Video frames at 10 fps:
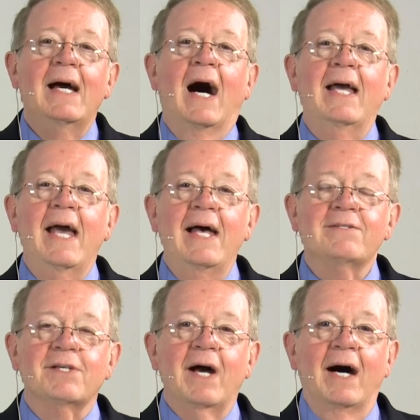I
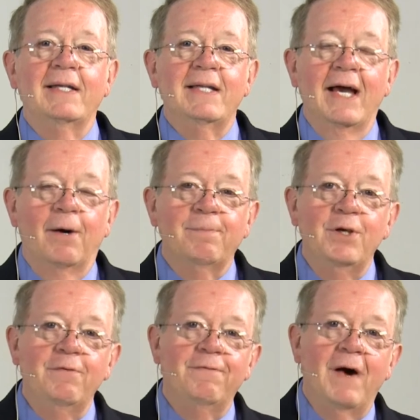ask God to help
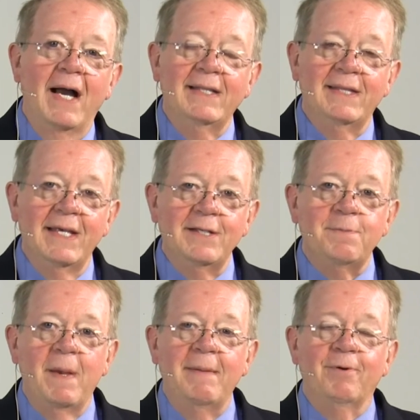you find
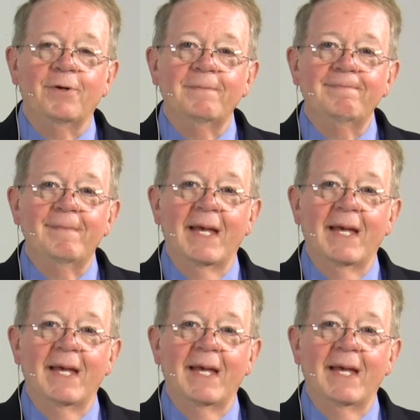these people,